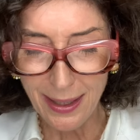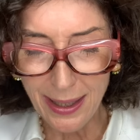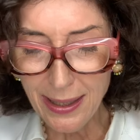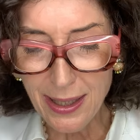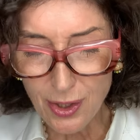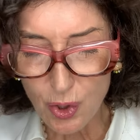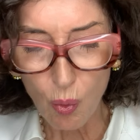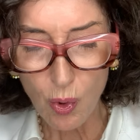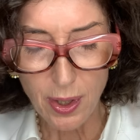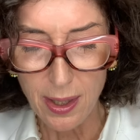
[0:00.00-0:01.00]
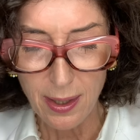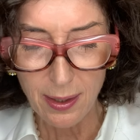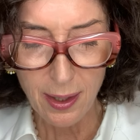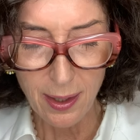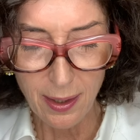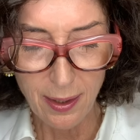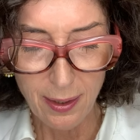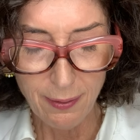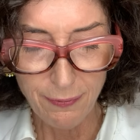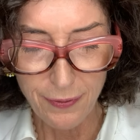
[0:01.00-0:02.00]
any sort
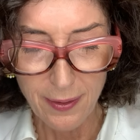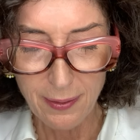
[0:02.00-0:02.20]
of